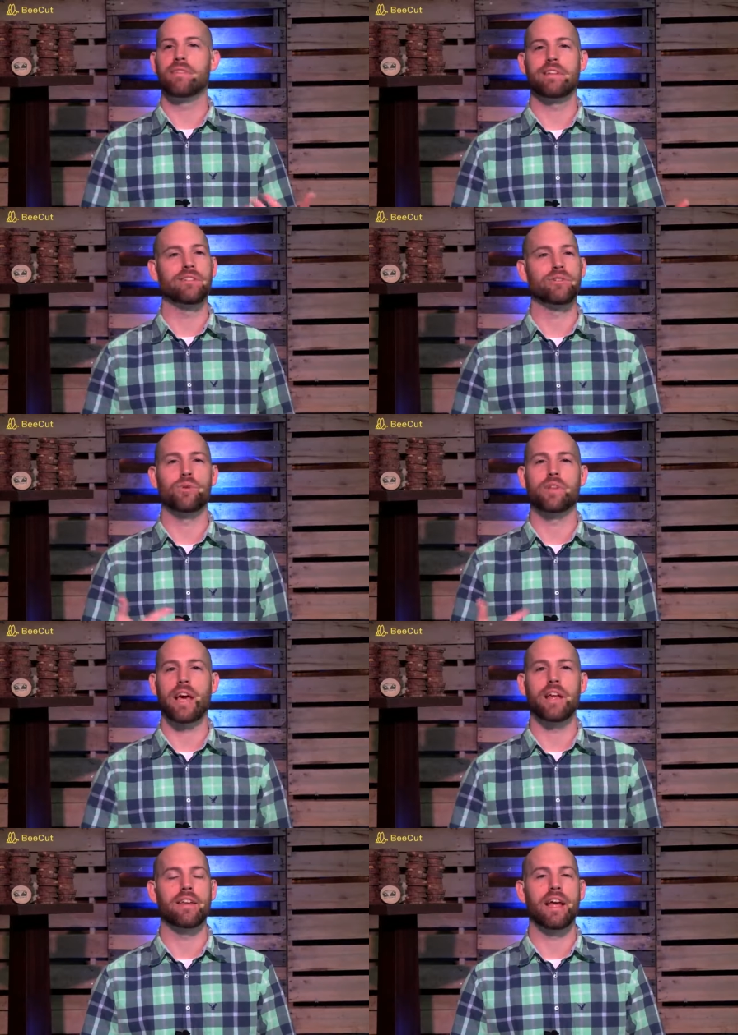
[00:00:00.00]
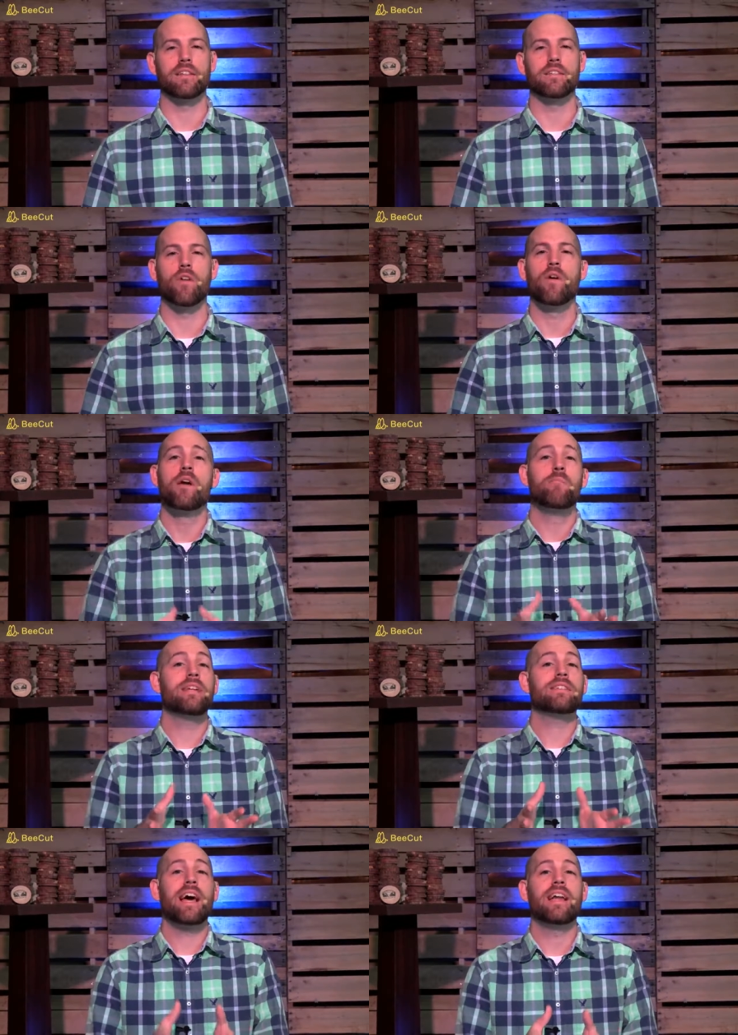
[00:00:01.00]
eh, just doing the kind of the daily stuff. But
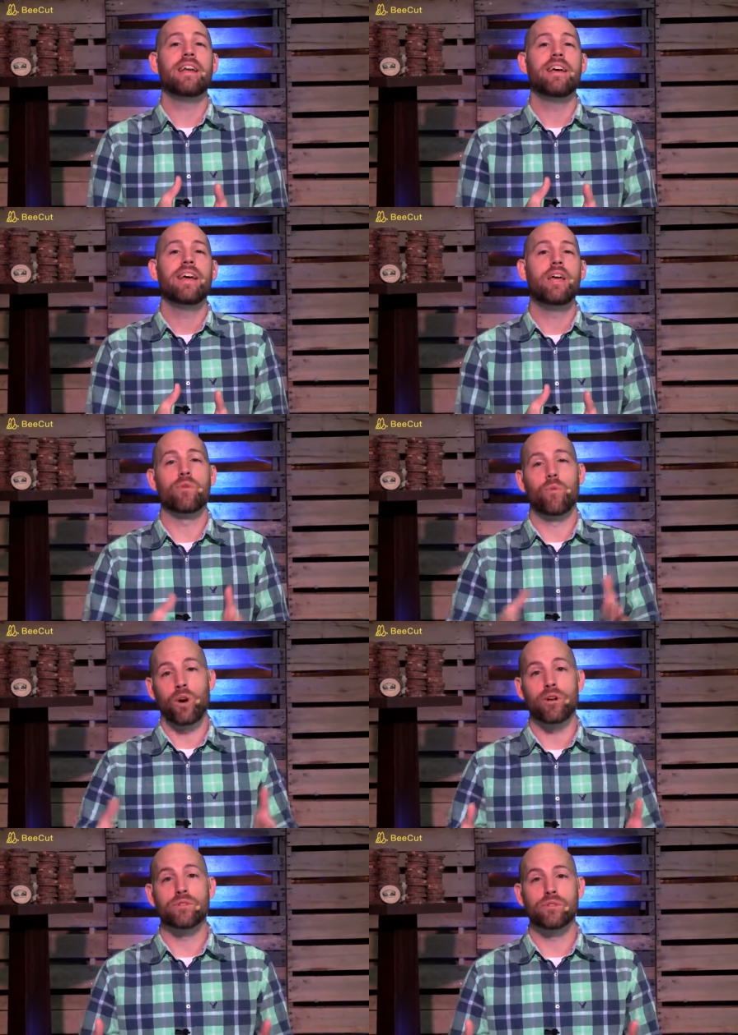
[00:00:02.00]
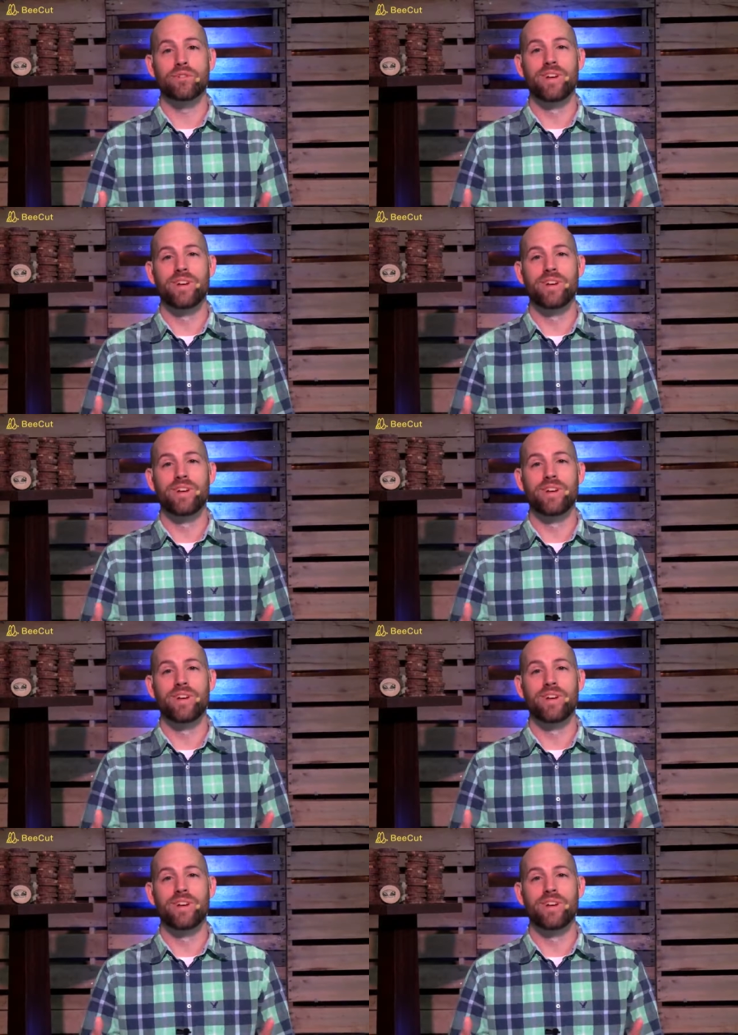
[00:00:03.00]
it's gotten even worse